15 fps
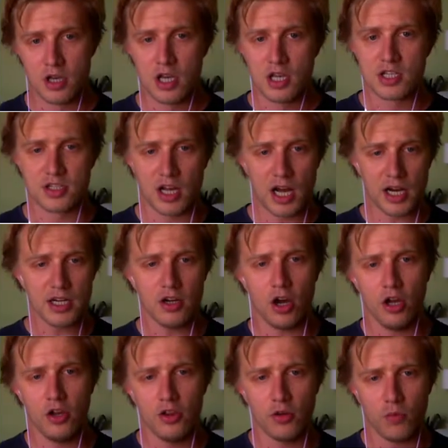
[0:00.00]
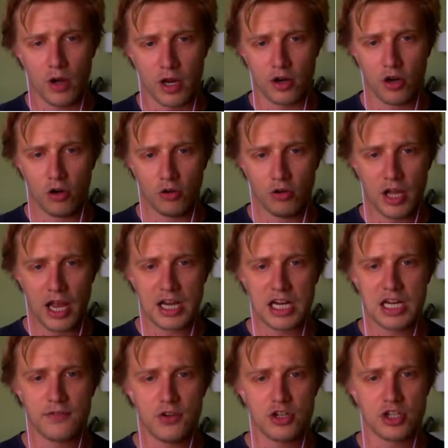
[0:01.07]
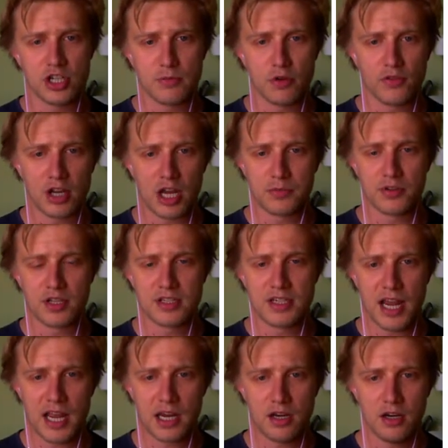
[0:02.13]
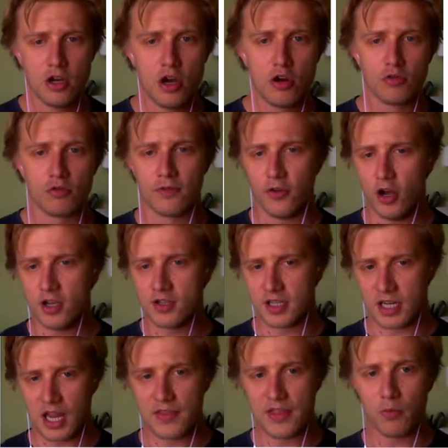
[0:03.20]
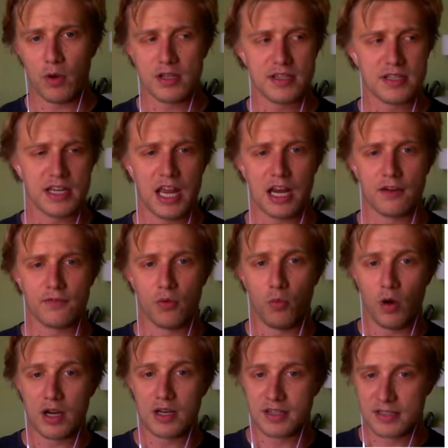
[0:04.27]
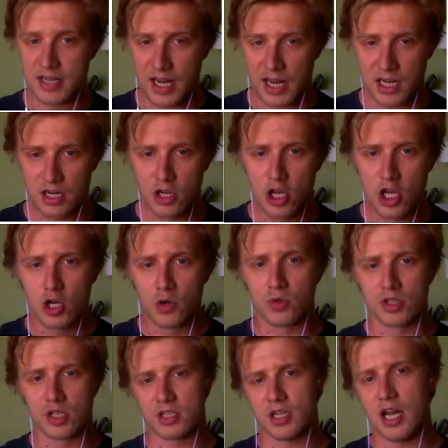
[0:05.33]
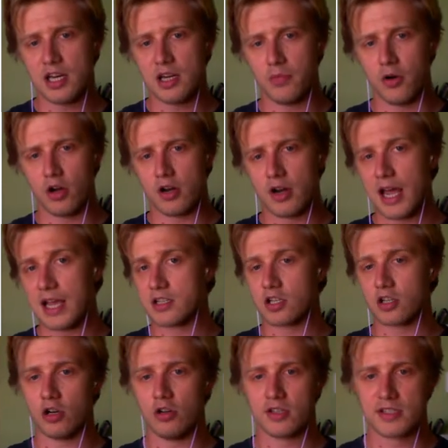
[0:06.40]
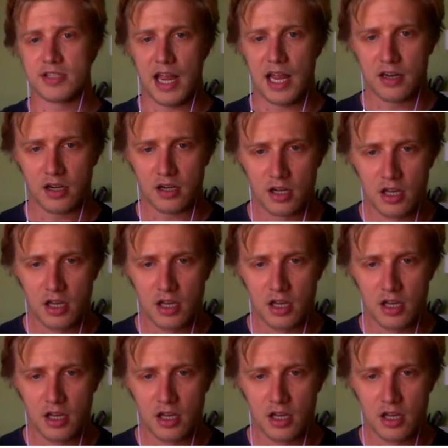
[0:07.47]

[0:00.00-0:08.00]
Starting on the 1 hole and individually moving up to the 10, reversing and then once again from 1 to 10 was decided upon as the gold standard.